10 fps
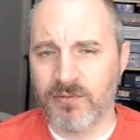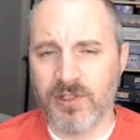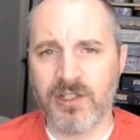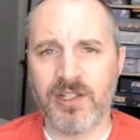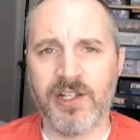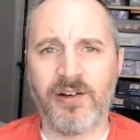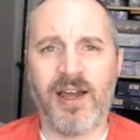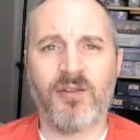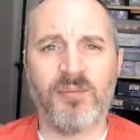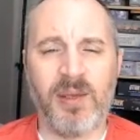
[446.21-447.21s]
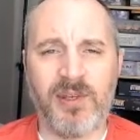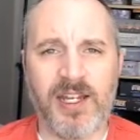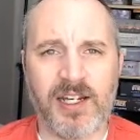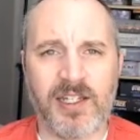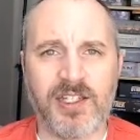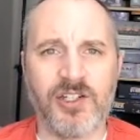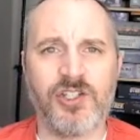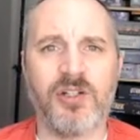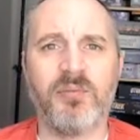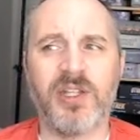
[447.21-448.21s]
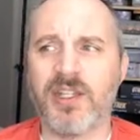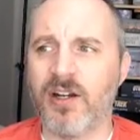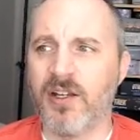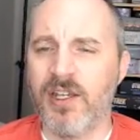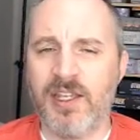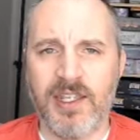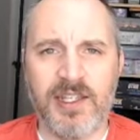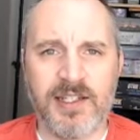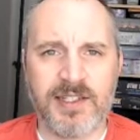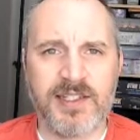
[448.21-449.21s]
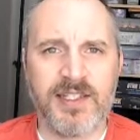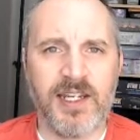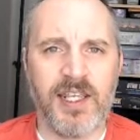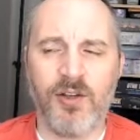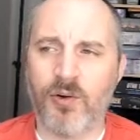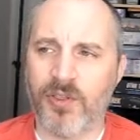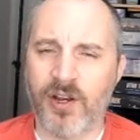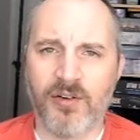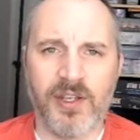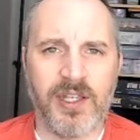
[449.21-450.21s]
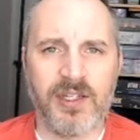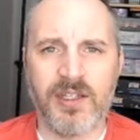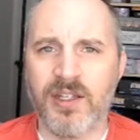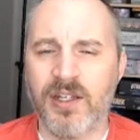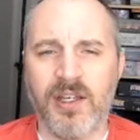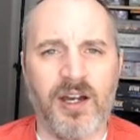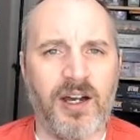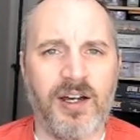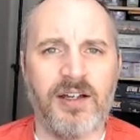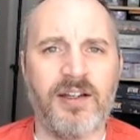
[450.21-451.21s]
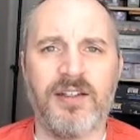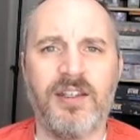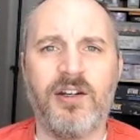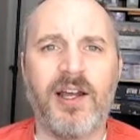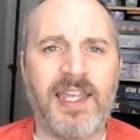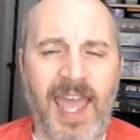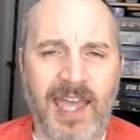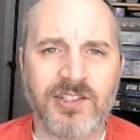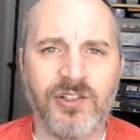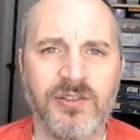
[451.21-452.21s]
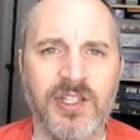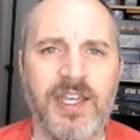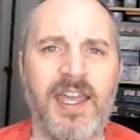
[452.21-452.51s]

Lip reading: clear out maybe not a dungeon, but they're in a city or they're in you know, a castle,